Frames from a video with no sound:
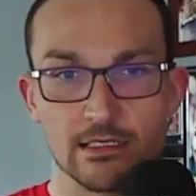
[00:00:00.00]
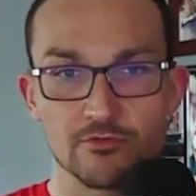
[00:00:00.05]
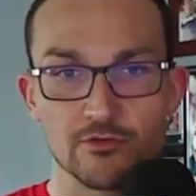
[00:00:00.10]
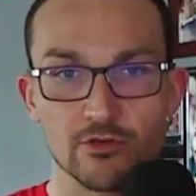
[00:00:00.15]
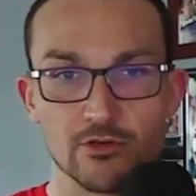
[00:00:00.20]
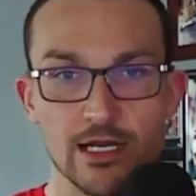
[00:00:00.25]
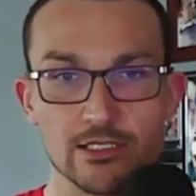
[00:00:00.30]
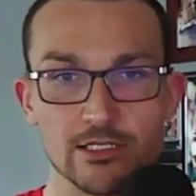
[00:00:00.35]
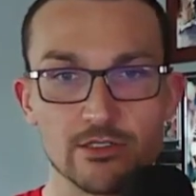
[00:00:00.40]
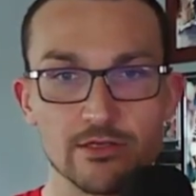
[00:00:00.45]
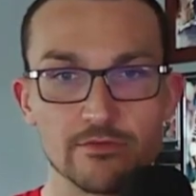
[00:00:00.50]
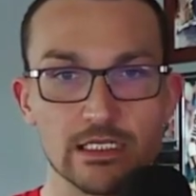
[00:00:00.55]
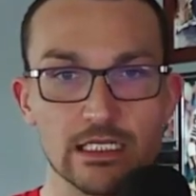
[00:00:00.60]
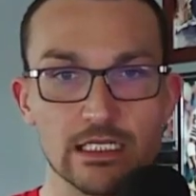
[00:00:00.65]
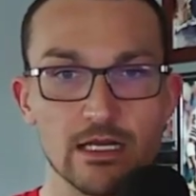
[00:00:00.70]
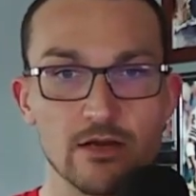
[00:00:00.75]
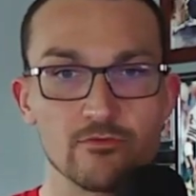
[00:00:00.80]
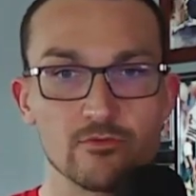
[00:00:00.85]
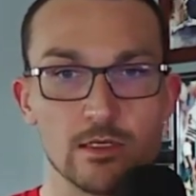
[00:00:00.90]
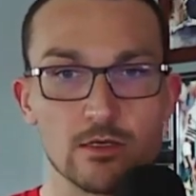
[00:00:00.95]
director of the
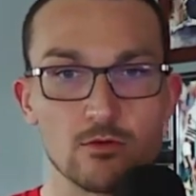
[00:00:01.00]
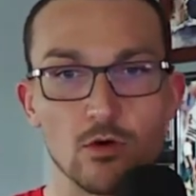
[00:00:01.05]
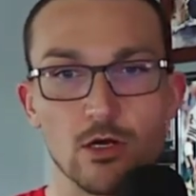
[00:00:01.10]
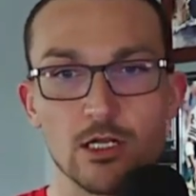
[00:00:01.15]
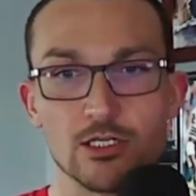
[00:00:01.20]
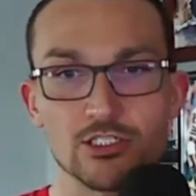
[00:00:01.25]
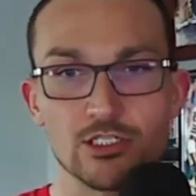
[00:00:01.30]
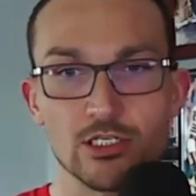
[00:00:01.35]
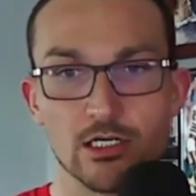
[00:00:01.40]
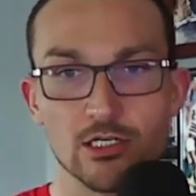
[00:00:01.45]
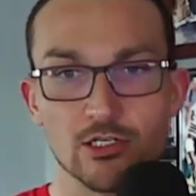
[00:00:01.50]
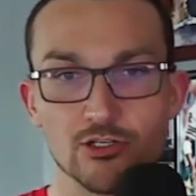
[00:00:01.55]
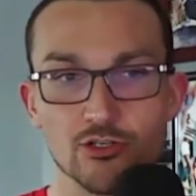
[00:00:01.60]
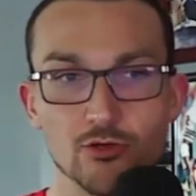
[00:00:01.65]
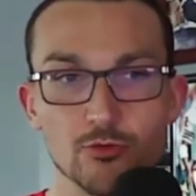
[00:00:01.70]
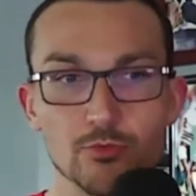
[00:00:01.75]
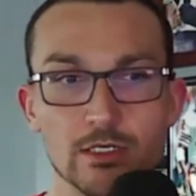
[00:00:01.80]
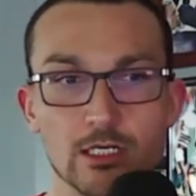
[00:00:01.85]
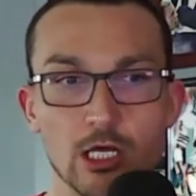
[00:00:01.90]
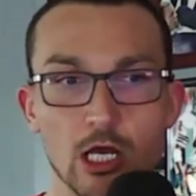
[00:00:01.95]
government watchdog
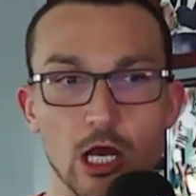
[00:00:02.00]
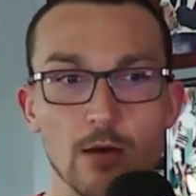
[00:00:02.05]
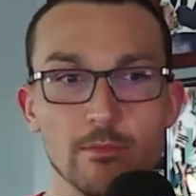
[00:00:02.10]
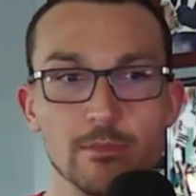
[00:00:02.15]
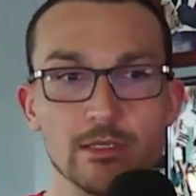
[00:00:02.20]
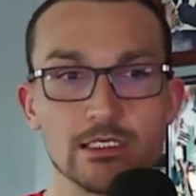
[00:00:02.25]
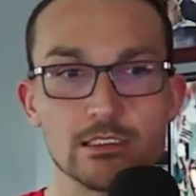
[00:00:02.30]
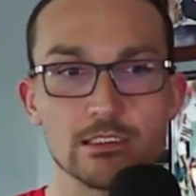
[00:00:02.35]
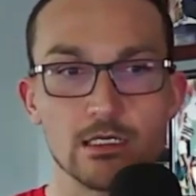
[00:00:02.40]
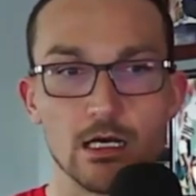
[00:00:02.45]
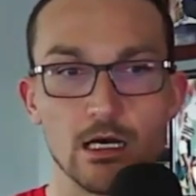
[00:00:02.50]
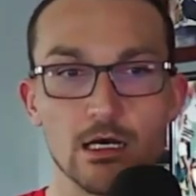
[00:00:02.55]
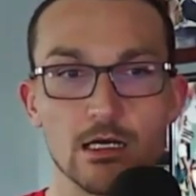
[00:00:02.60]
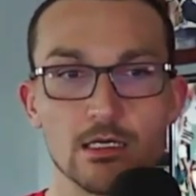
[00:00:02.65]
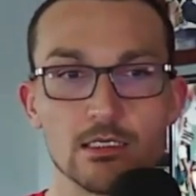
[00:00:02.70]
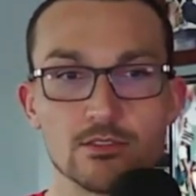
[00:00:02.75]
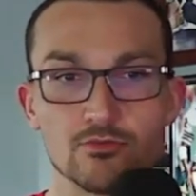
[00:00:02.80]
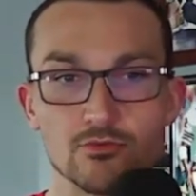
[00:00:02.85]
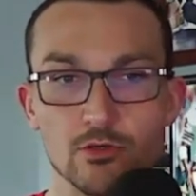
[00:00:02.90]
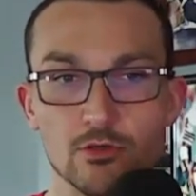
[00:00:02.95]
group Common
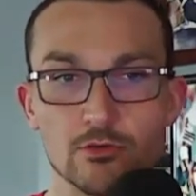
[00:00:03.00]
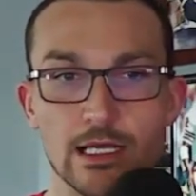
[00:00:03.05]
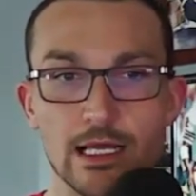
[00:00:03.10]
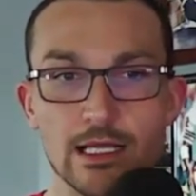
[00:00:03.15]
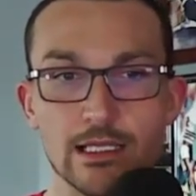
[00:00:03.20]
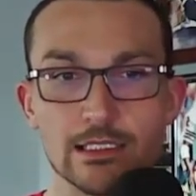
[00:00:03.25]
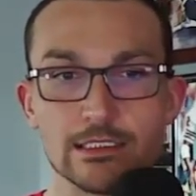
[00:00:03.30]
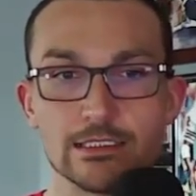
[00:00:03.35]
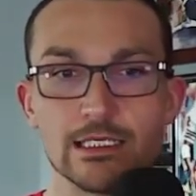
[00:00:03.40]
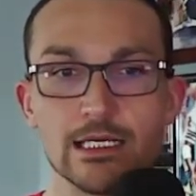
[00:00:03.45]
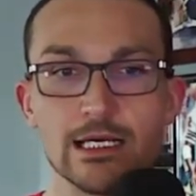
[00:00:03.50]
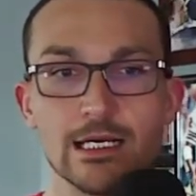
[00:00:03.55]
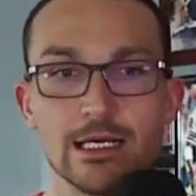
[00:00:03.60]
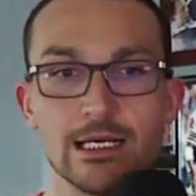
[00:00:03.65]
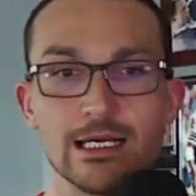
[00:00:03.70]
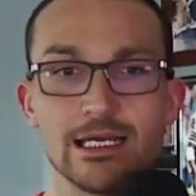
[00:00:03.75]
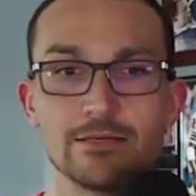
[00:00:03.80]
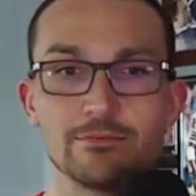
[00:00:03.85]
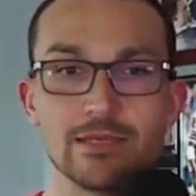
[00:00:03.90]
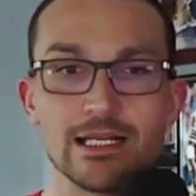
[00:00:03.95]
Cause Rhode Island, Island,
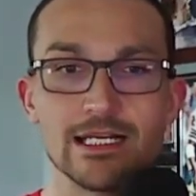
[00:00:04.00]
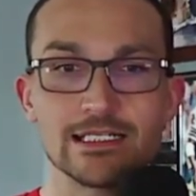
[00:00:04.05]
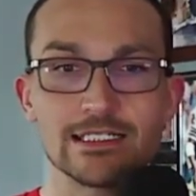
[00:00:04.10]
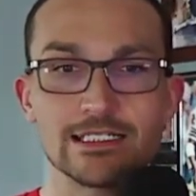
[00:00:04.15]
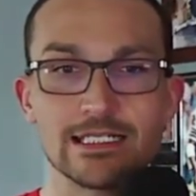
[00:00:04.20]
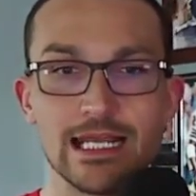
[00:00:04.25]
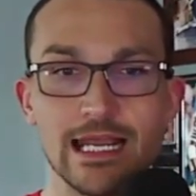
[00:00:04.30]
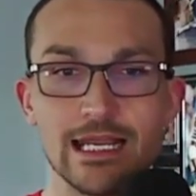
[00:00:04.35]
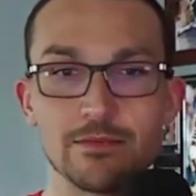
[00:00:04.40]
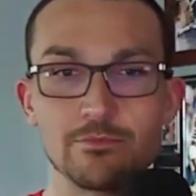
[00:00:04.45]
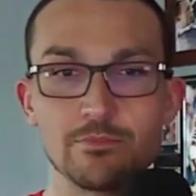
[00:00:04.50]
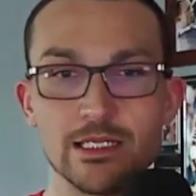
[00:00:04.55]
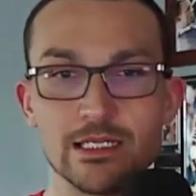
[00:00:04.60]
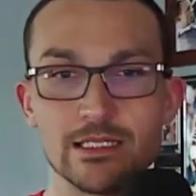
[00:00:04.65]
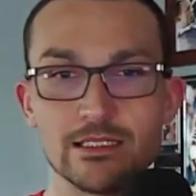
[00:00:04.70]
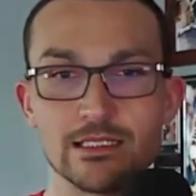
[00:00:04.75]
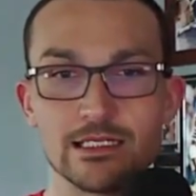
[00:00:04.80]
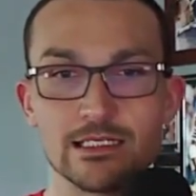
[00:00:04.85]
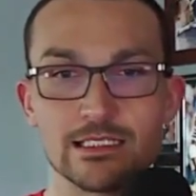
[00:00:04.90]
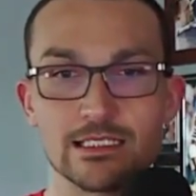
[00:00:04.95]
admitted to
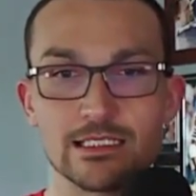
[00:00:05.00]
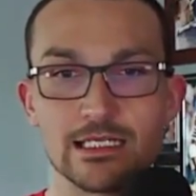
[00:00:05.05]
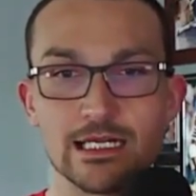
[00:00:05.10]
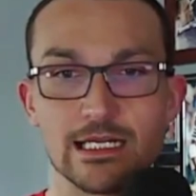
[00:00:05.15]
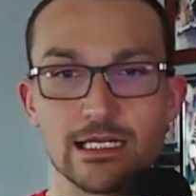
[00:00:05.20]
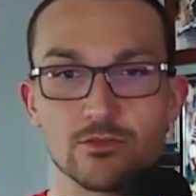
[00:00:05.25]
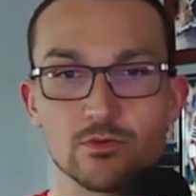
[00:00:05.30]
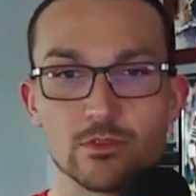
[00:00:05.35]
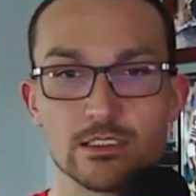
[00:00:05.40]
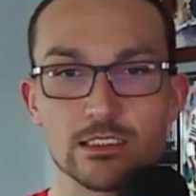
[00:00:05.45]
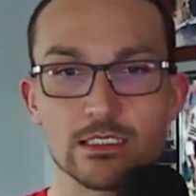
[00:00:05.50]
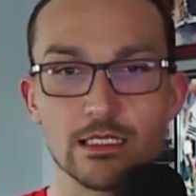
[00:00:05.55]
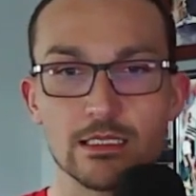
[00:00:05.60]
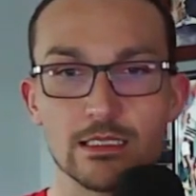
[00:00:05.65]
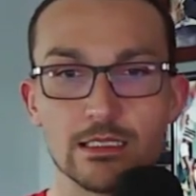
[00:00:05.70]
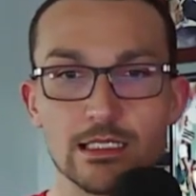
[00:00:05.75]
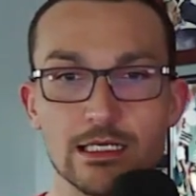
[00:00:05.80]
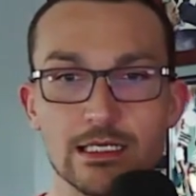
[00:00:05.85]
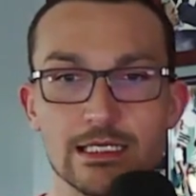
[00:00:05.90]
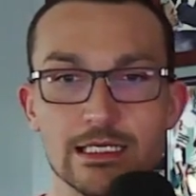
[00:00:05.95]
AP that his state was
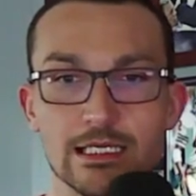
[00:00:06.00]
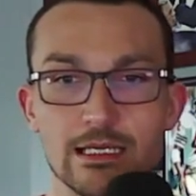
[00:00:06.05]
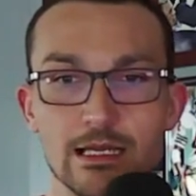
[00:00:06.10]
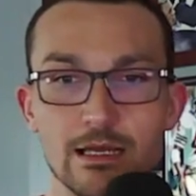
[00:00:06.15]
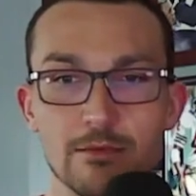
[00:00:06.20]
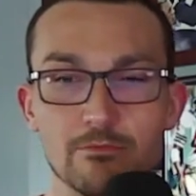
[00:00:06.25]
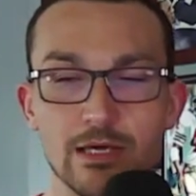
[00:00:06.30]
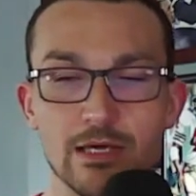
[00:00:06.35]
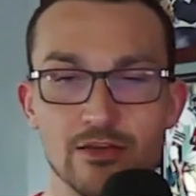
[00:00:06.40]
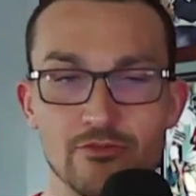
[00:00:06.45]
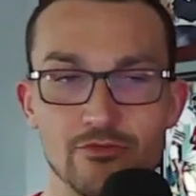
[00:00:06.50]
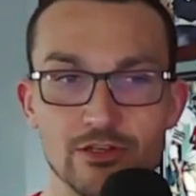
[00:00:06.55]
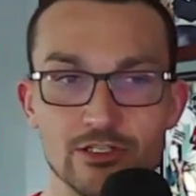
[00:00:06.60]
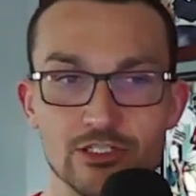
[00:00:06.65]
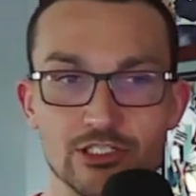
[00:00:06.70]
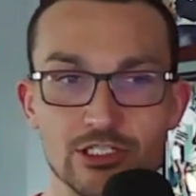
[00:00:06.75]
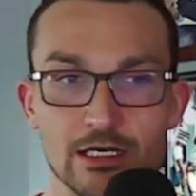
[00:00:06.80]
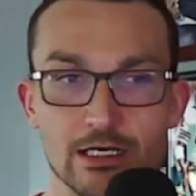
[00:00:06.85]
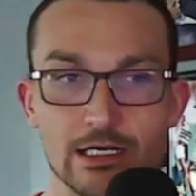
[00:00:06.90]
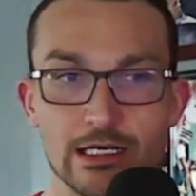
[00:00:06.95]
lucky a
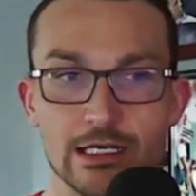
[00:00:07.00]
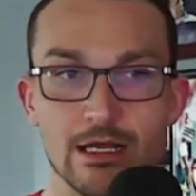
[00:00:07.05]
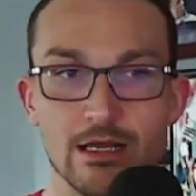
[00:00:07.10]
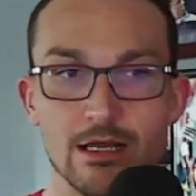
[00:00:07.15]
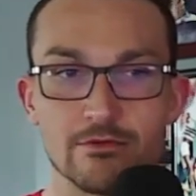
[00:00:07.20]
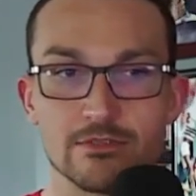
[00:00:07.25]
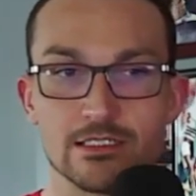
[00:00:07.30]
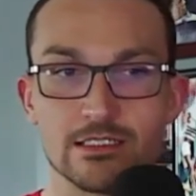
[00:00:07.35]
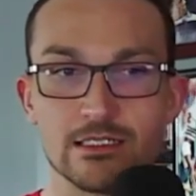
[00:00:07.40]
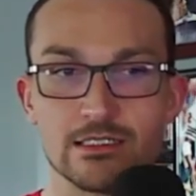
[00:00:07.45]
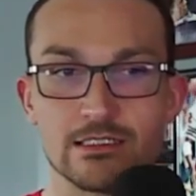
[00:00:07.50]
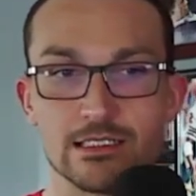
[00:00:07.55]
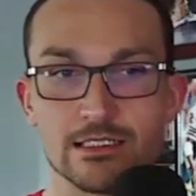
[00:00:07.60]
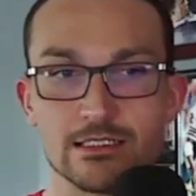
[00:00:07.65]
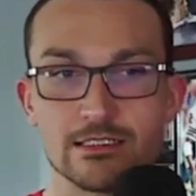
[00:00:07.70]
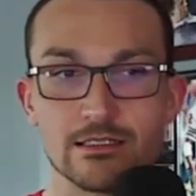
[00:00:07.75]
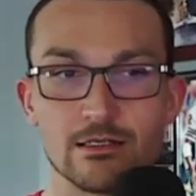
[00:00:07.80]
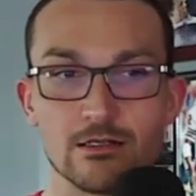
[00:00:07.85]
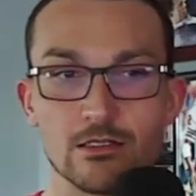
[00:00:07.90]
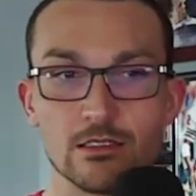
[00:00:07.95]
beneficiary of
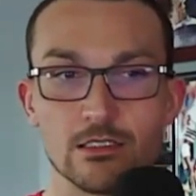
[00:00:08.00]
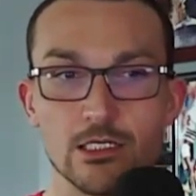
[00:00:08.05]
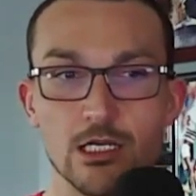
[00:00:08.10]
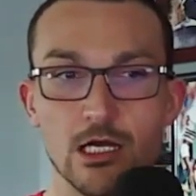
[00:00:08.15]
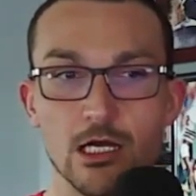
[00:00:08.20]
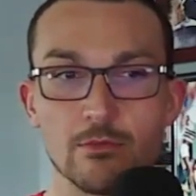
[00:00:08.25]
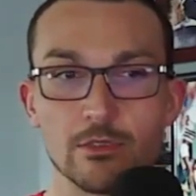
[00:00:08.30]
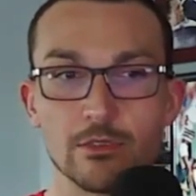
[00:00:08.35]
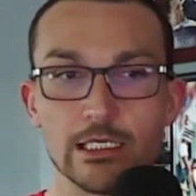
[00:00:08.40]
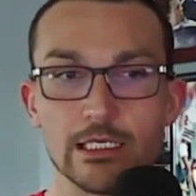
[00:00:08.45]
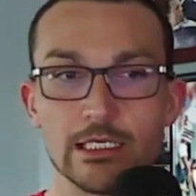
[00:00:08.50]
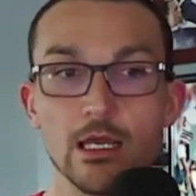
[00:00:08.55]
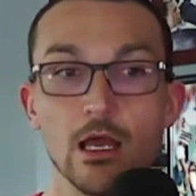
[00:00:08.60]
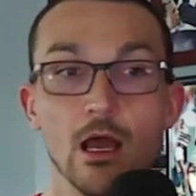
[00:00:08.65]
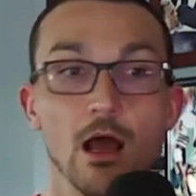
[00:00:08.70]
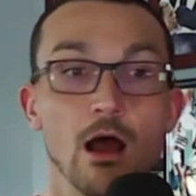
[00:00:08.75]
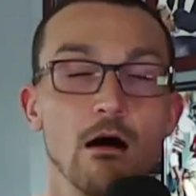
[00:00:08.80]
statistical anomaly.